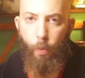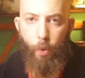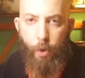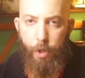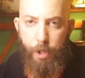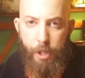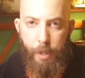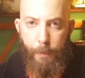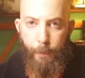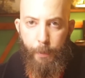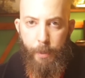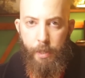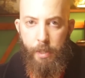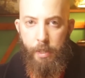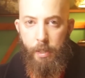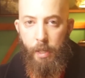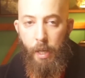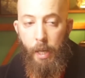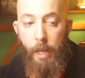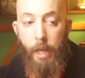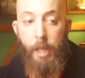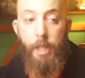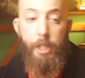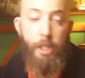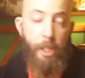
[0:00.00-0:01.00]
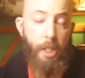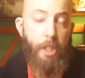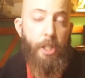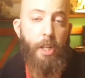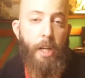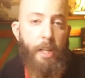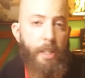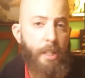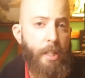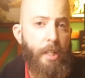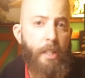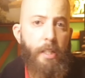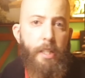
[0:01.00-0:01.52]
worshippers, such
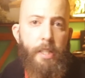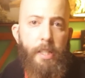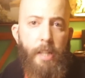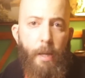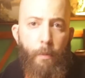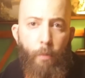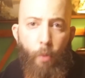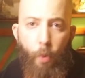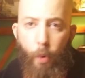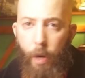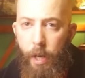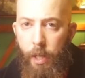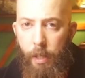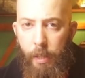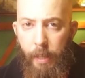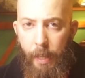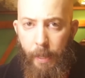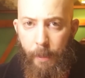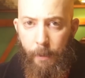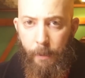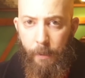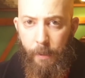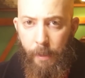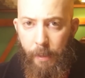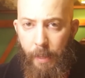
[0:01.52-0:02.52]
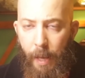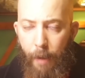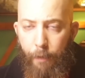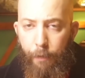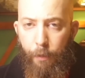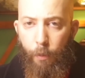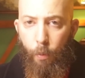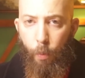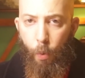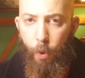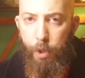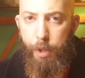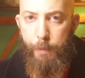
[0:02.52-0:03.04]
as in the same way that the
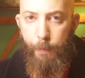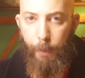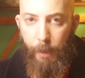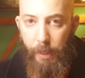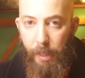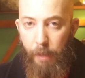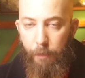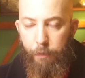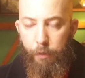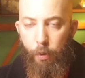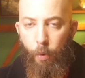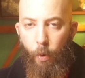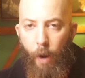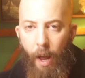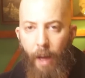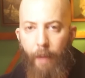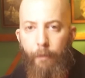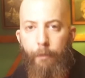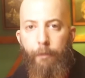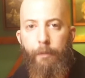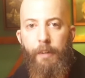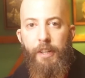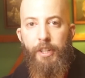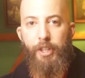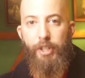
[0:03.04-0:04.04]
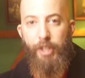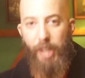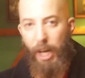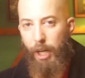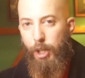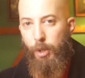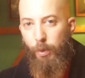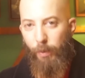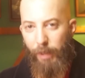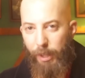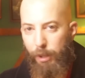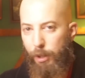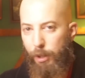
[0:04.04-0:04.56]
devil was believed to have sexual